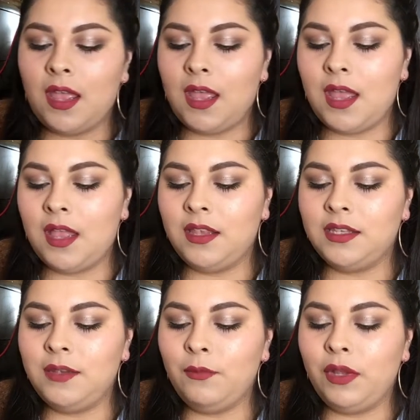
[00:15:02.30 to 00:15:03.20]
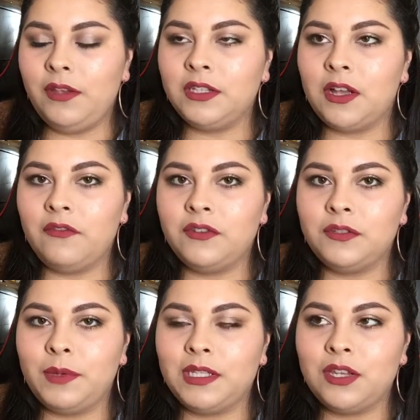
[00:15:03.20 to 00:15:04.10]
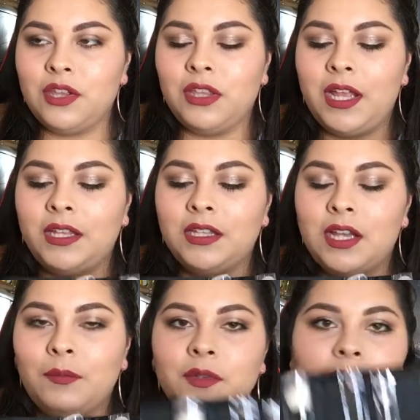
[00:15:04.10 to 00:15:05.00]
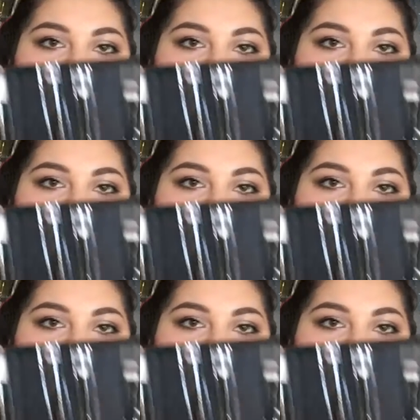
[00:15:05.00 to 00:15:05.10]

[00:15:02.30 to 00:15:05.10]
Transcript: And they seem really soft just by touching like the tops of